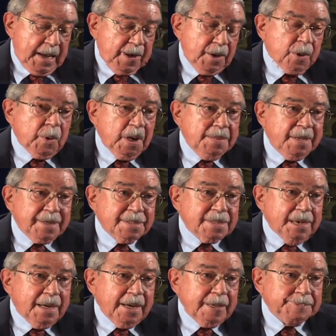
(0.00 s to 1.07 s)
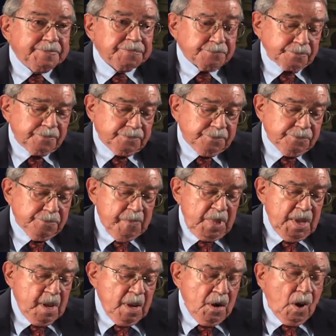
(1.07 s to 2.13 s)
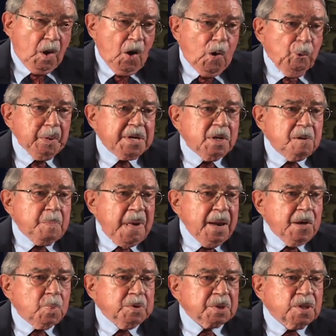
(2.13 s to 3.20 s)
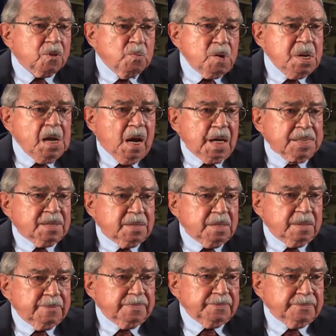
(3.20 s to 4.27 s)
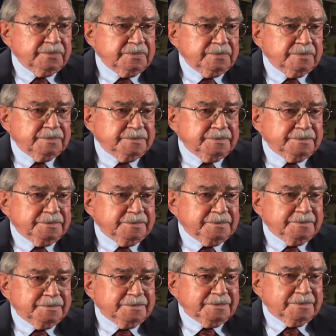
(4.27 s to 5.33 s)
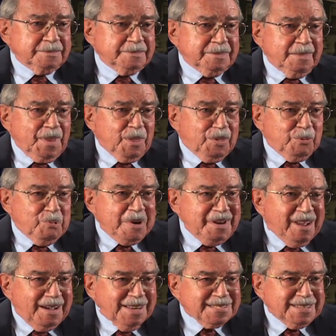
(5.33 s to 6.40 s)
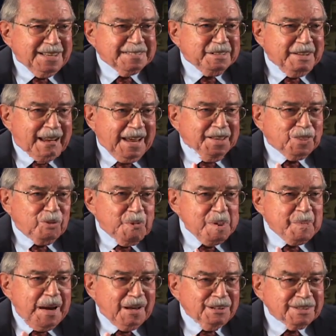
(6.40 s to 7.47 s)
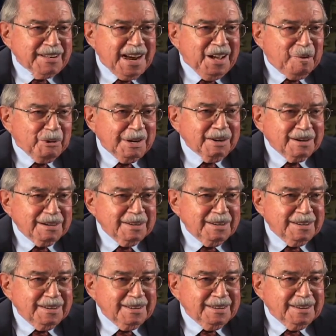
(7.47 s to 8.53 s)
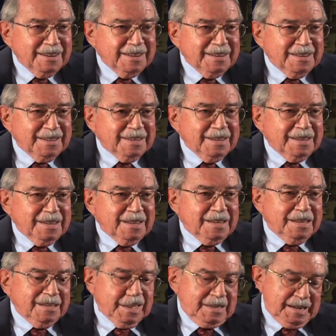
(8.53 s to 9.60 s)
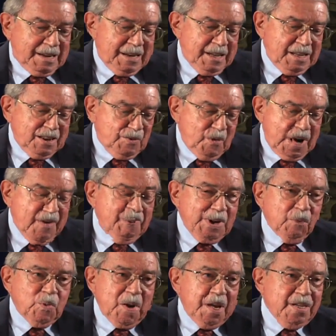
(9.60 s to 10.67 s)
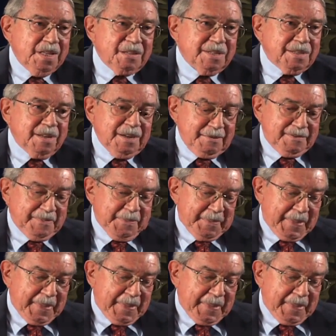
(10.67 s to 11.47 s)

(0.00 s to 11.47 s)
and during this time, all we could make was three knots. Oh. Three knots, that's like three miles an hour uh, in this driving rain and stuff.